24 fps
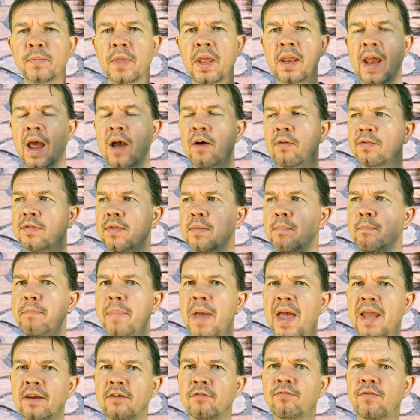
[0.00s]
Now, the
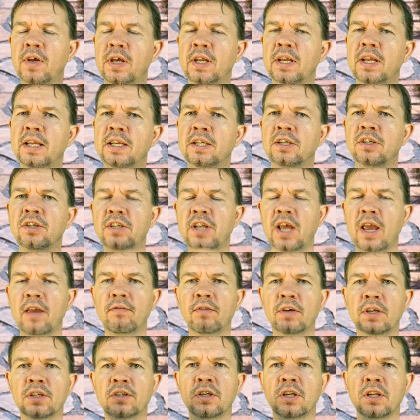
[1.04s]
benefit in
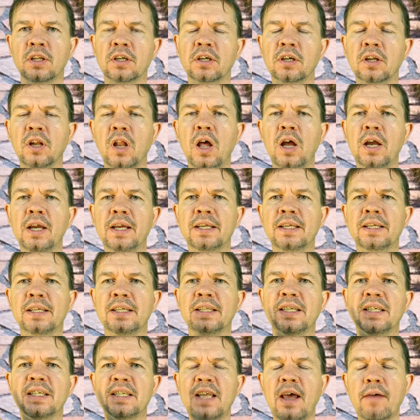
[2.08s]
savings to the client
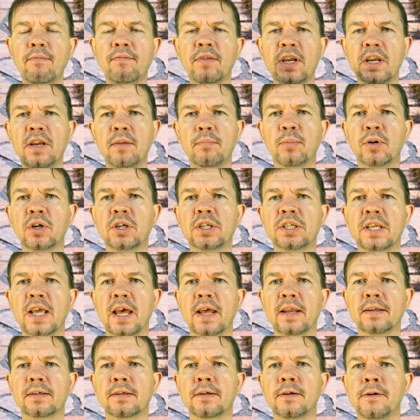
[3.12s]
is
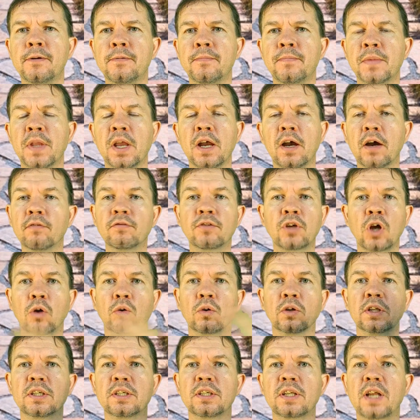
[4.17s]
70% of
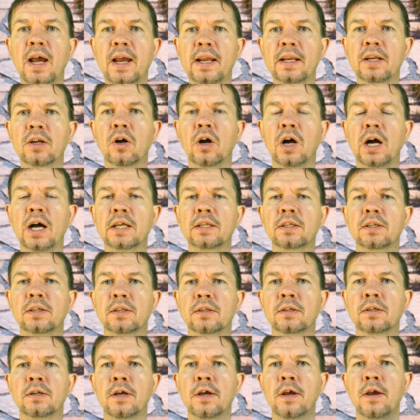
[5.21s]
total design
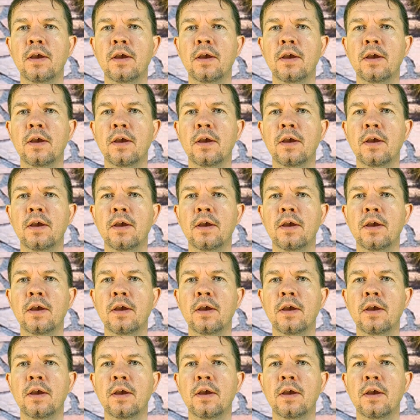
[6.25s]
costs,